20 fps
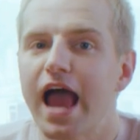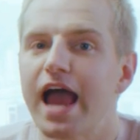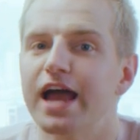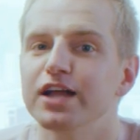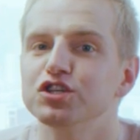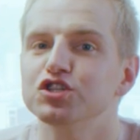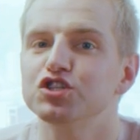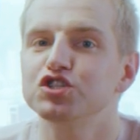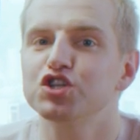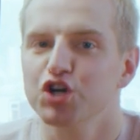
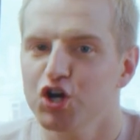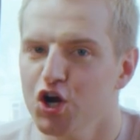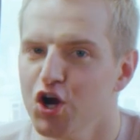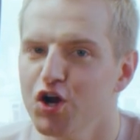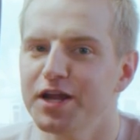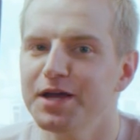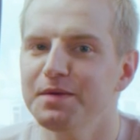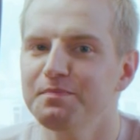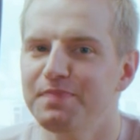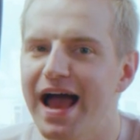and
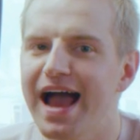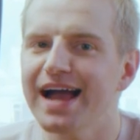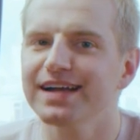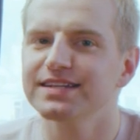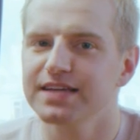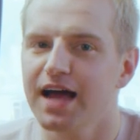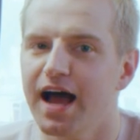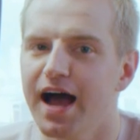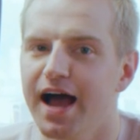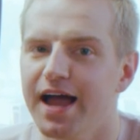turning
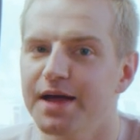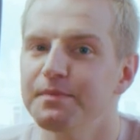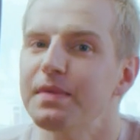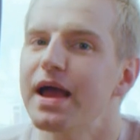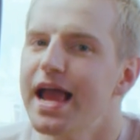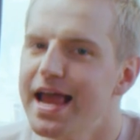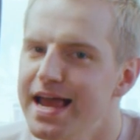back time